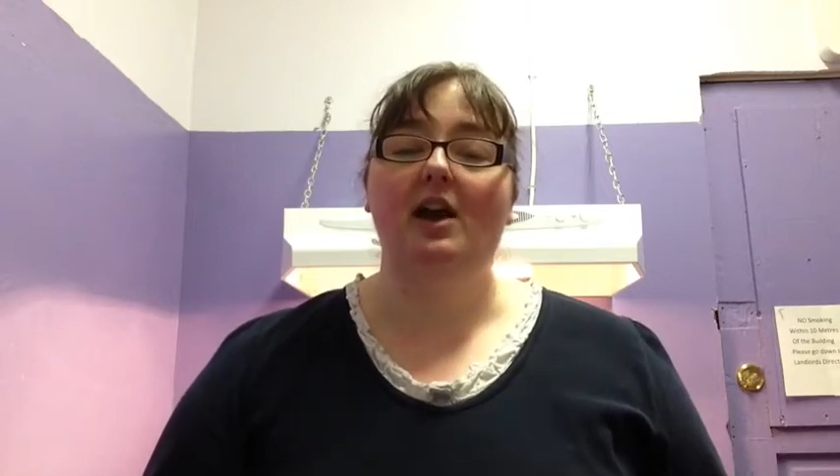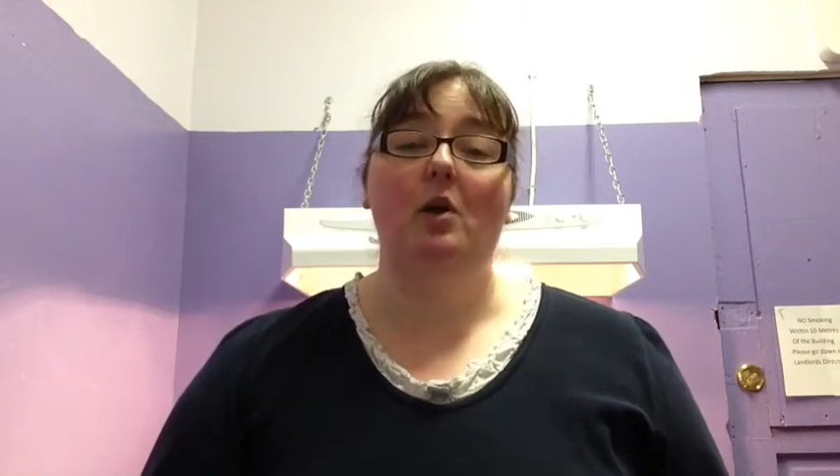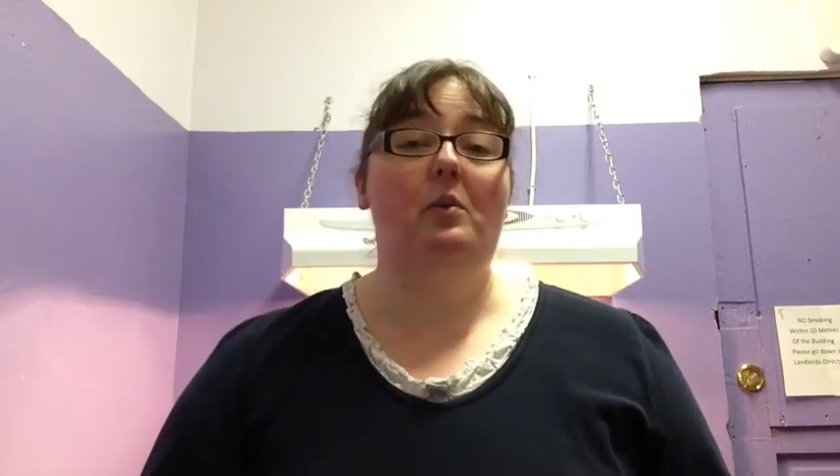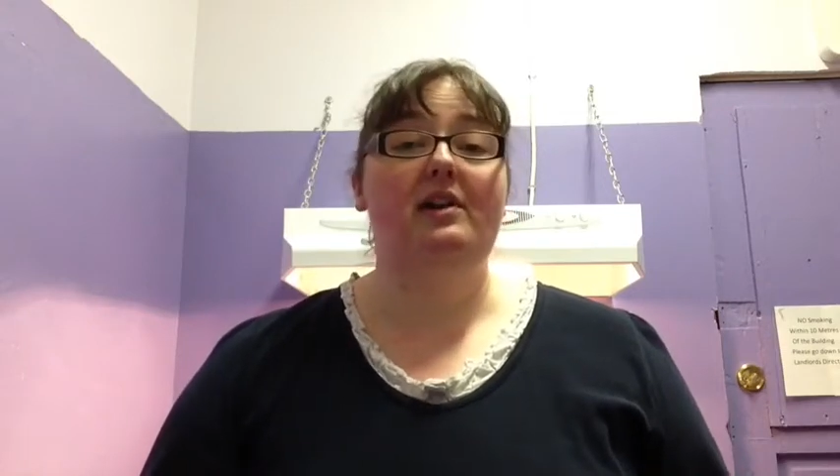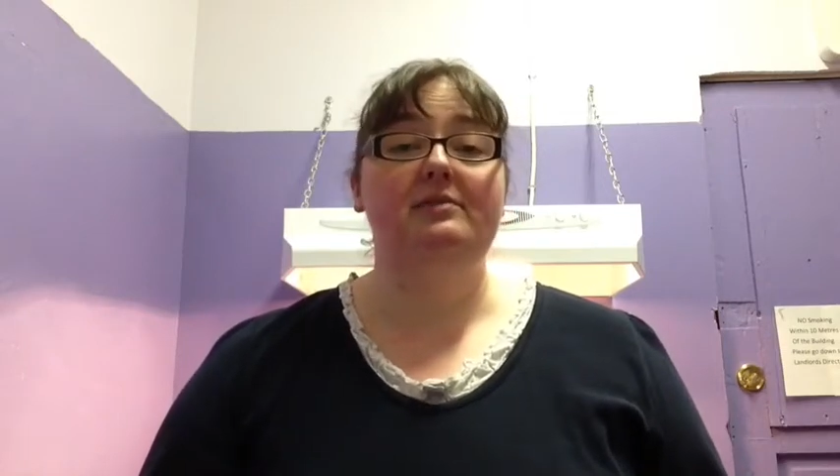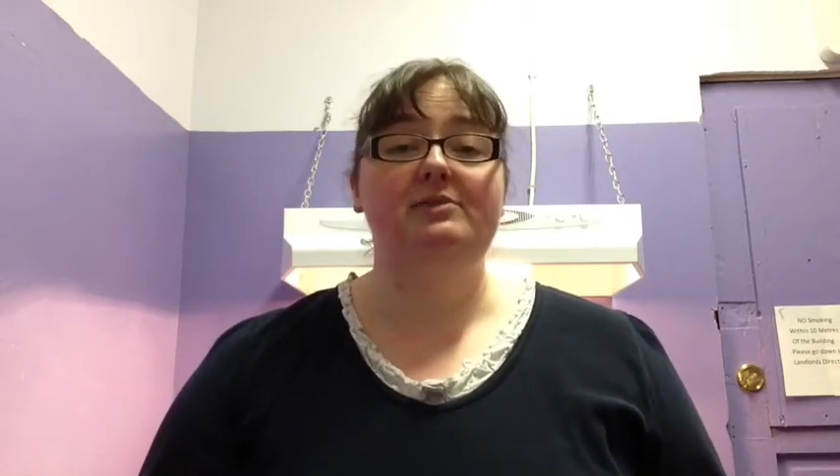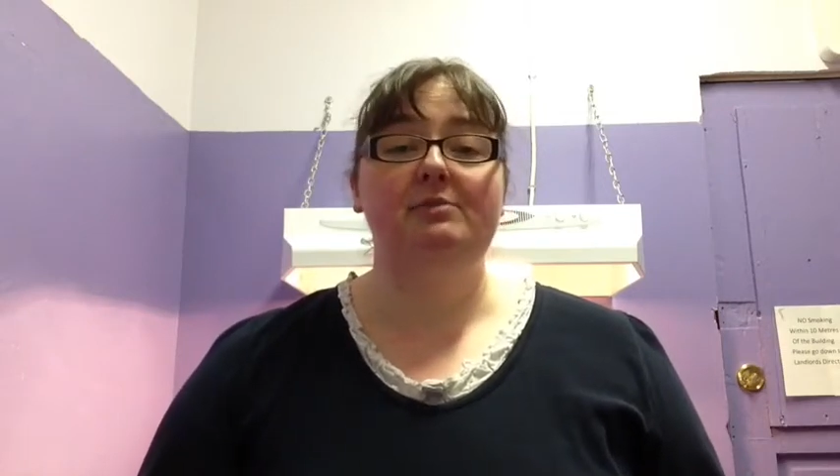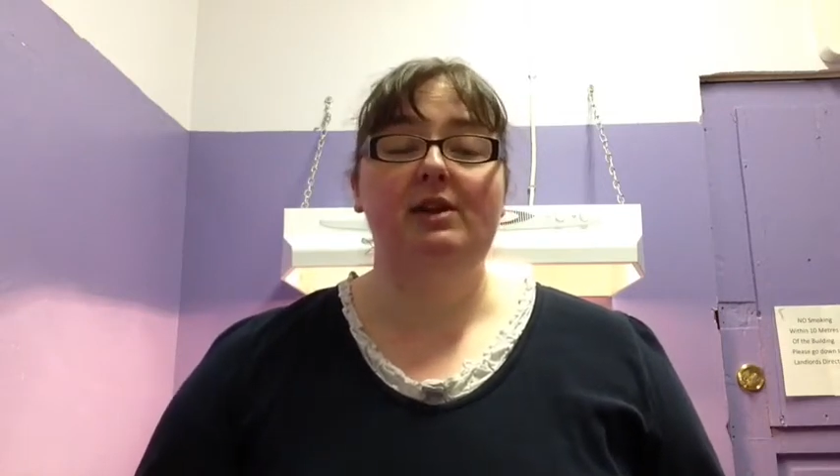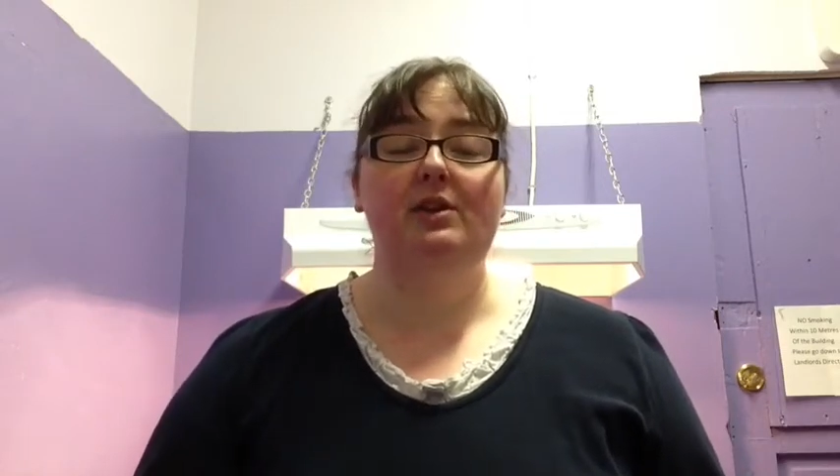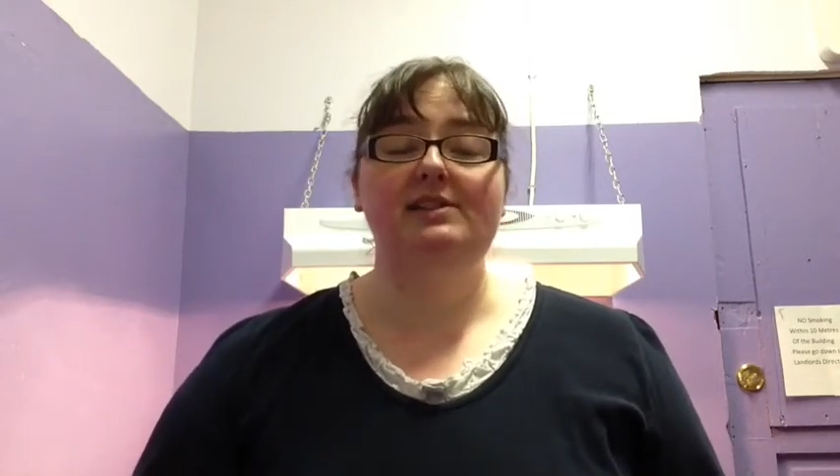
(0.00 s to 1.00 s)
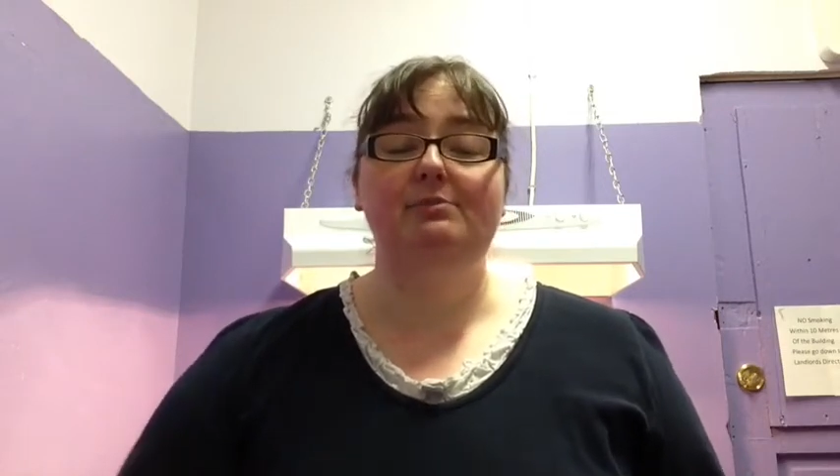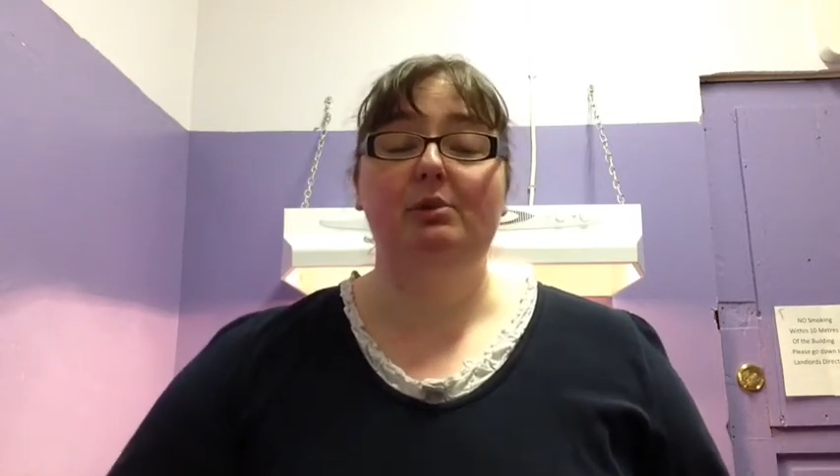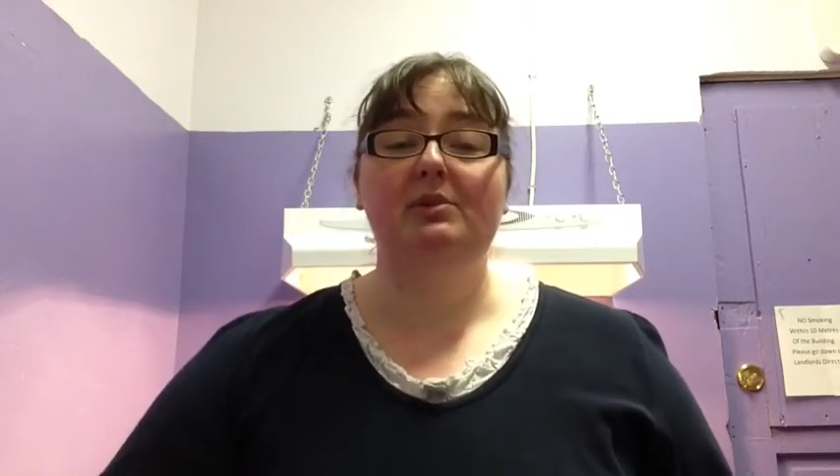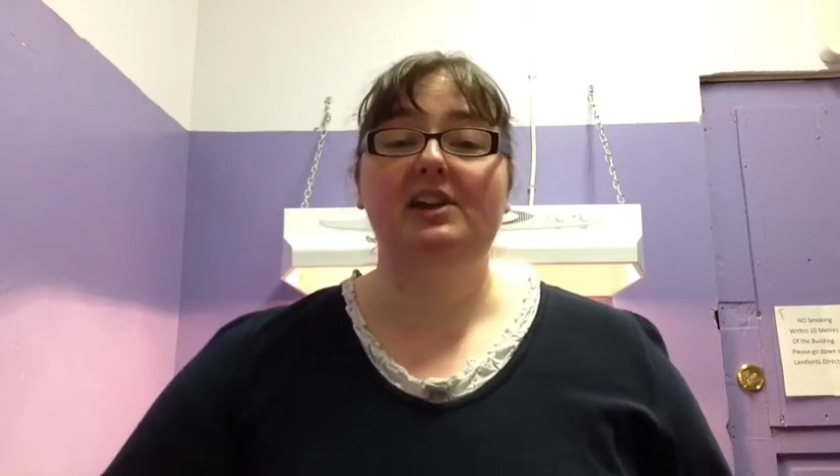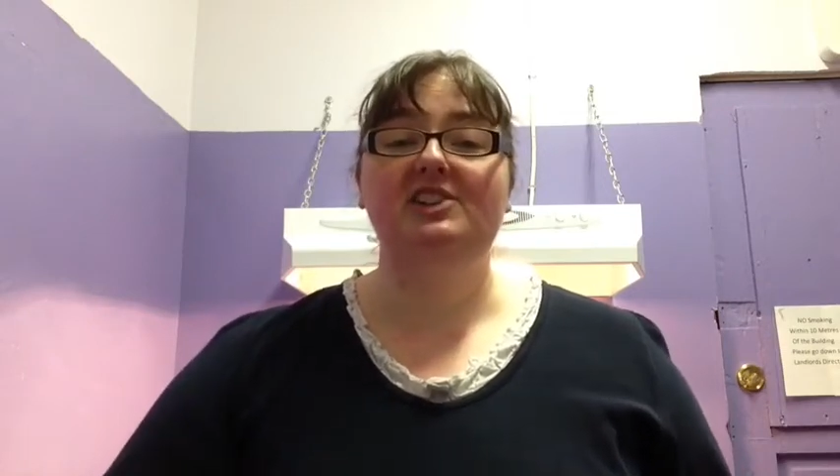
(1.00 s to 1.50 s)
Welcome to my crazy
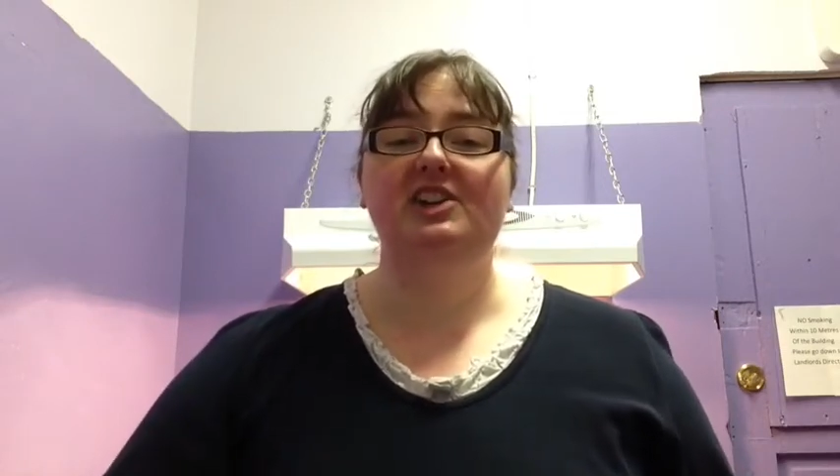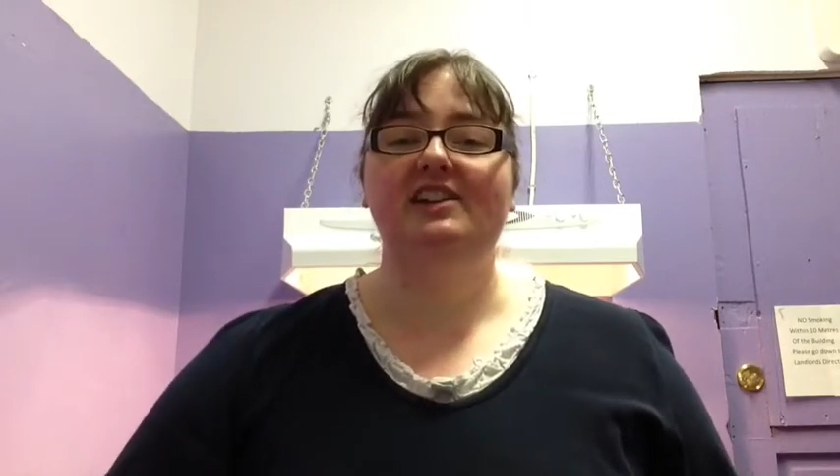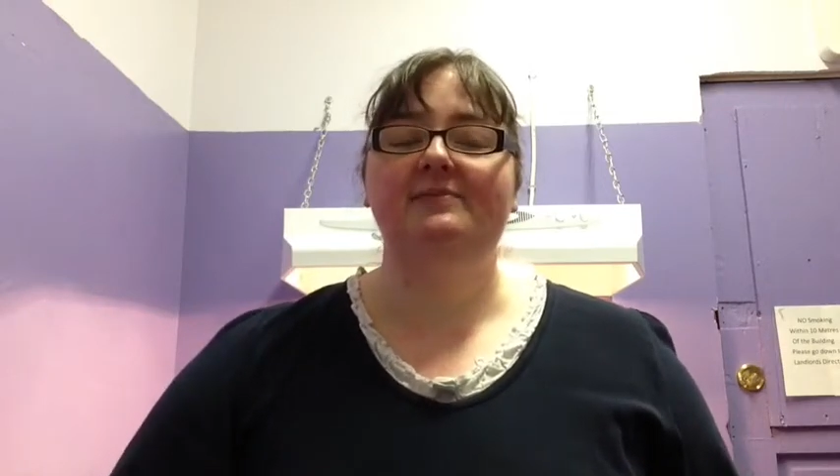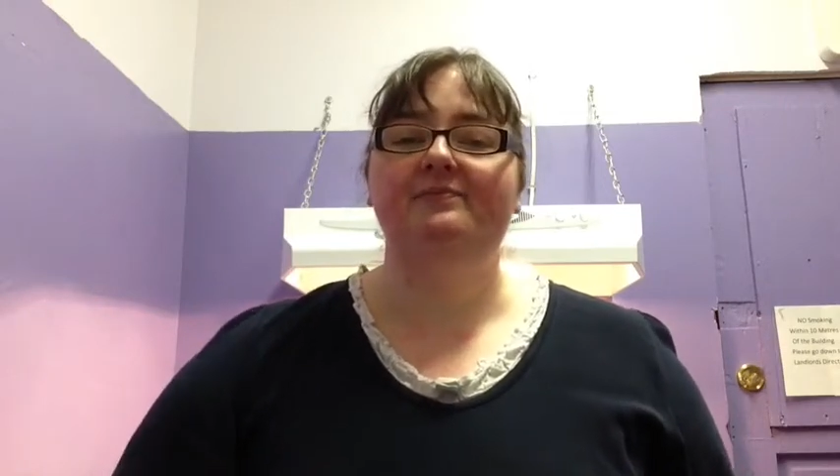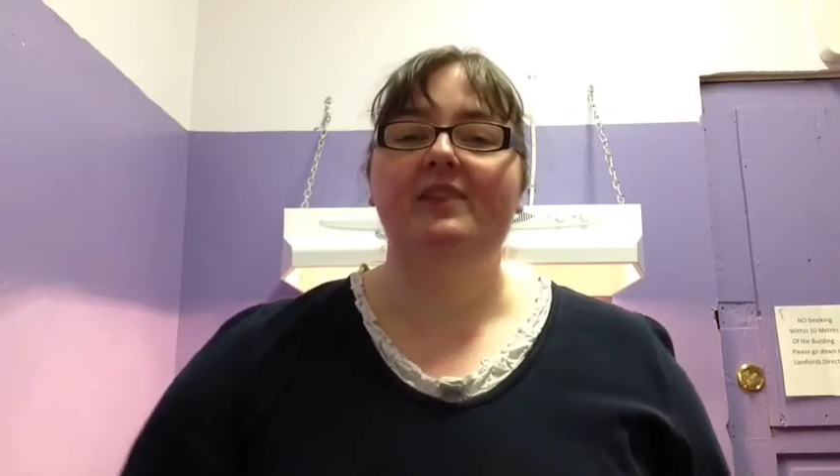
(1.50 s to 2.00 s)
purple kitchen.